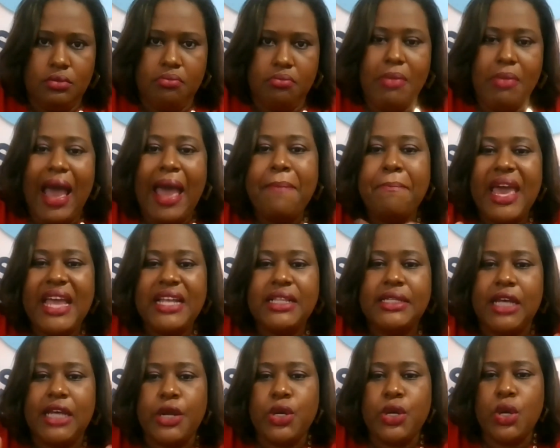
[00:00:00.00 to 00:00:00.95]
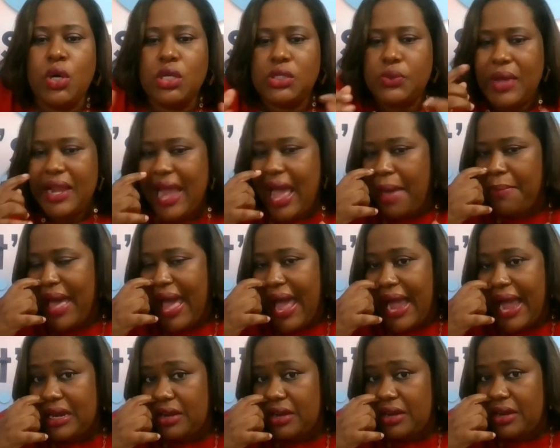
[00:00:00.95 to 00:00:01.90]
My mentor knows when I'm
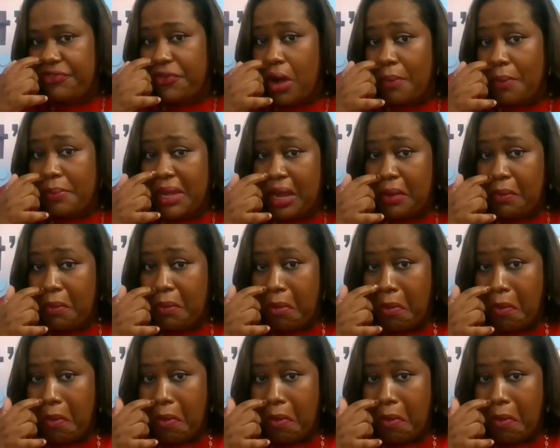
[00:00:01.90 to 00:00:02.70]
hiding from him.